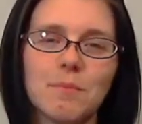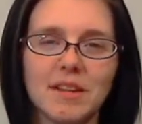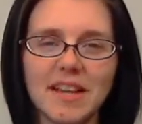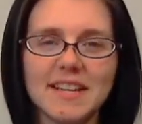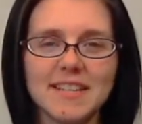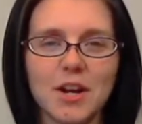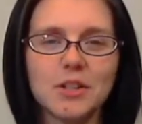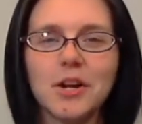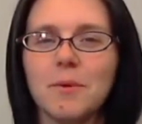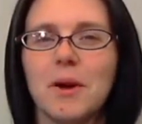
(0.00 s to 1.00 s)
But like I said,
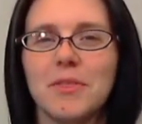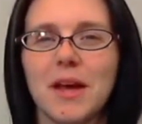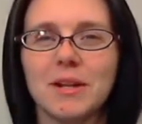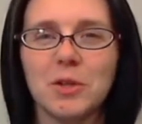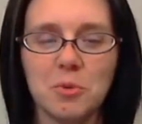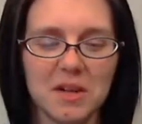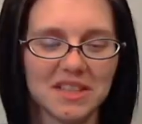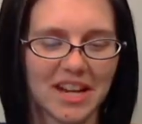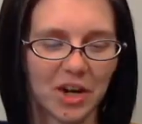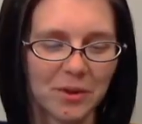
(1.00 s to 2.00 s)
I'll talk about that a little bit
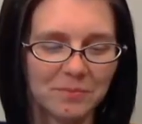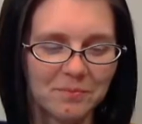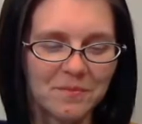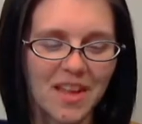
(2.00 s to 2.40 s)
later.